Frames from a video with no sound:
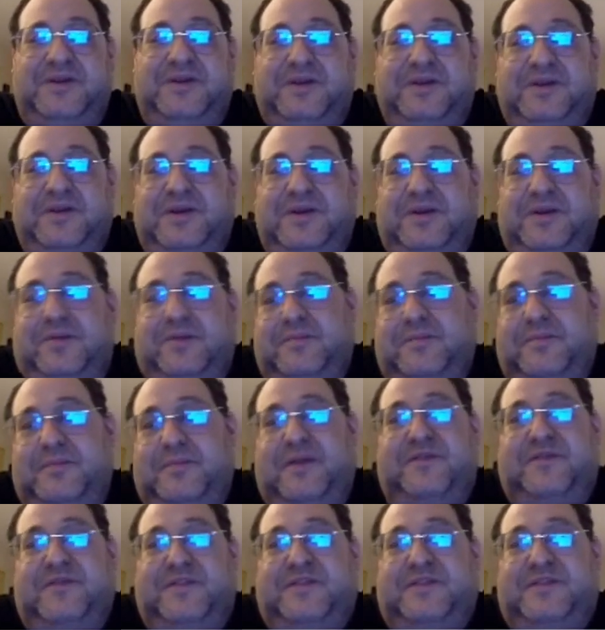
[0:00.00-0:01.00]

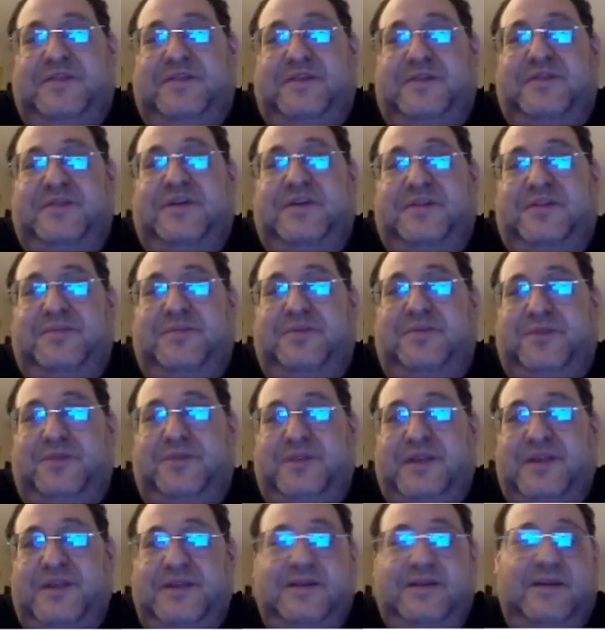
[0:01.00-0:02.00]
If the server
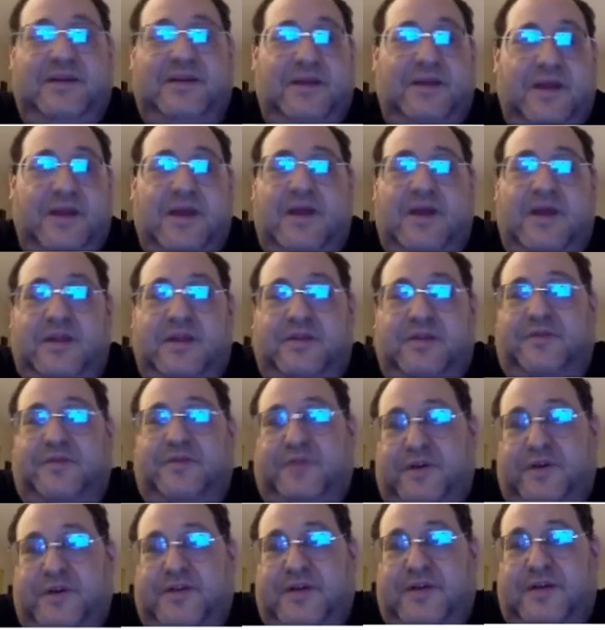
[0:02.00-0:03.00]
exports it. So
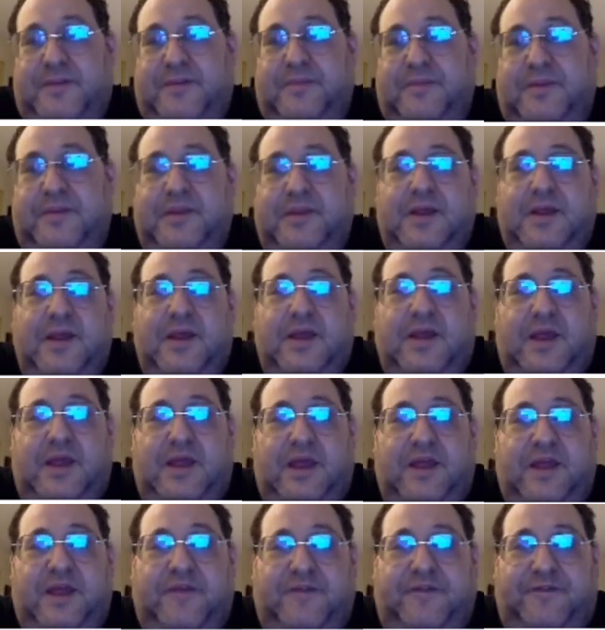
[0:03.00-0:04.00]
for example,
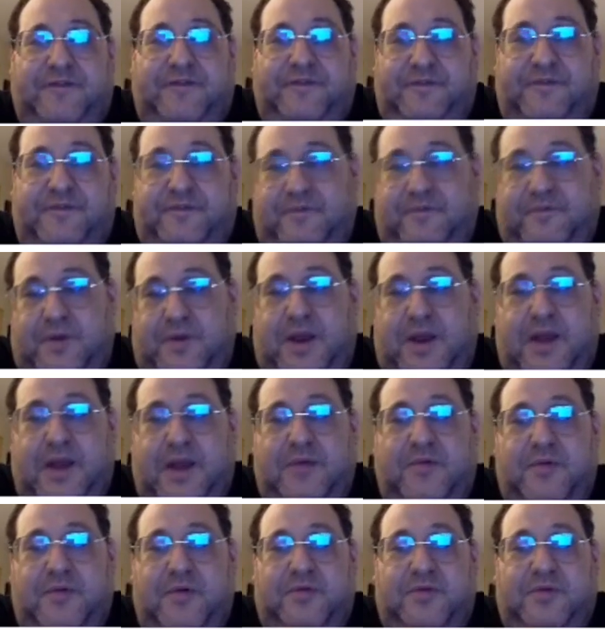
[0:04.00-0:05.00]
when
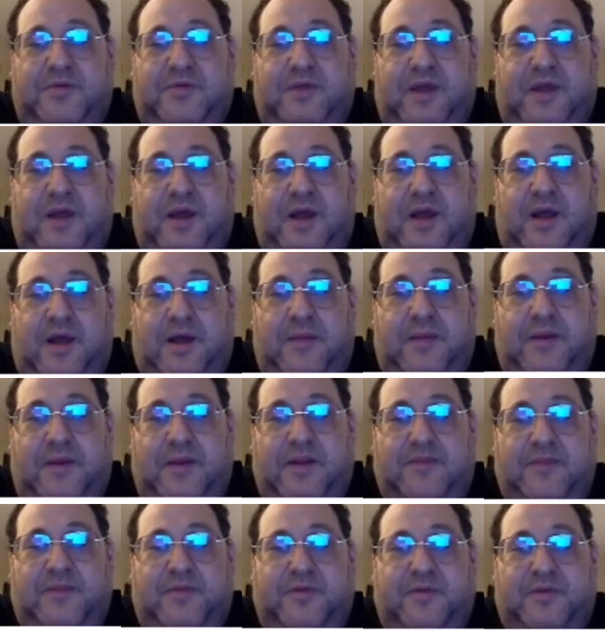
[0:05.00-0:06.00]
I wrote an
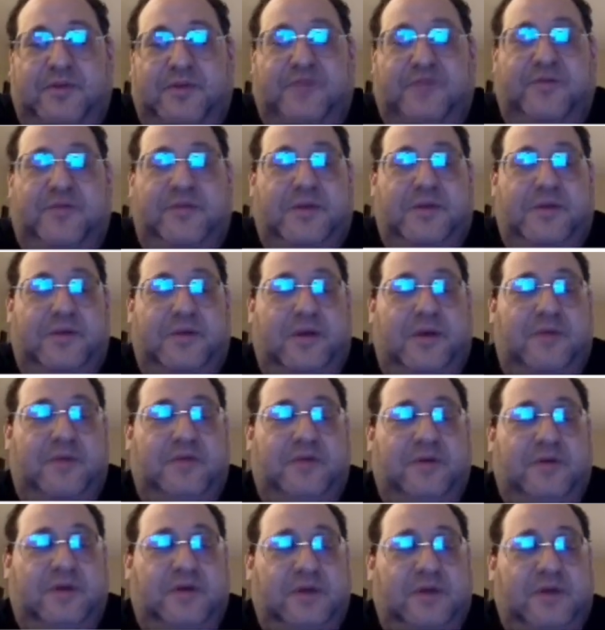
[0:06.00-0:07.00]
exporter from a
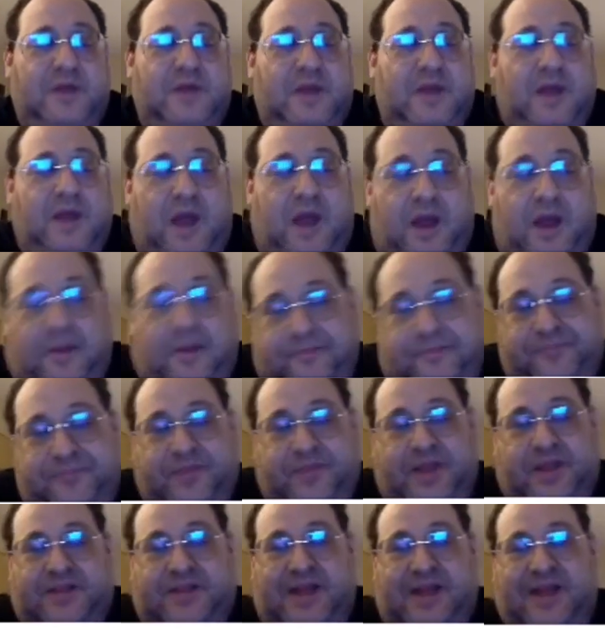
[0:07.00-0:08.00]
router,
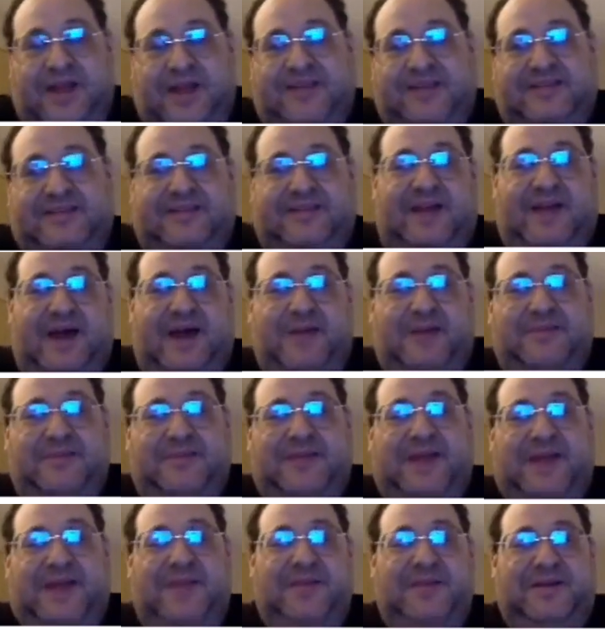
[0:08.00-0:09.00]
it has
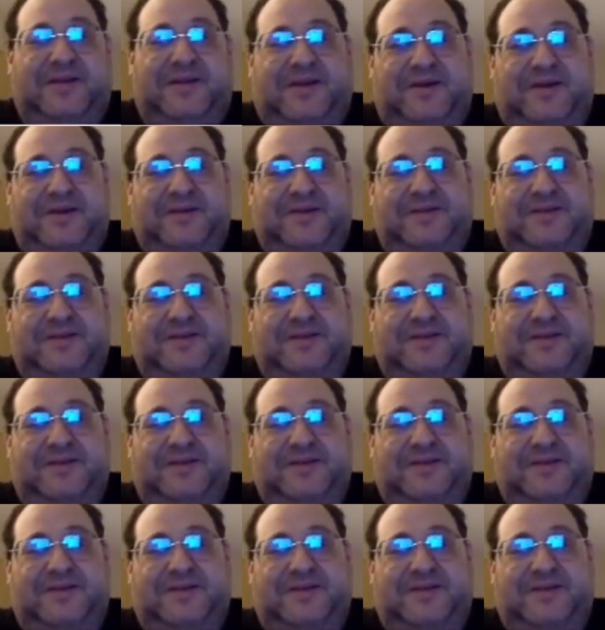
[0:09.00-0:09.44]
uptime and current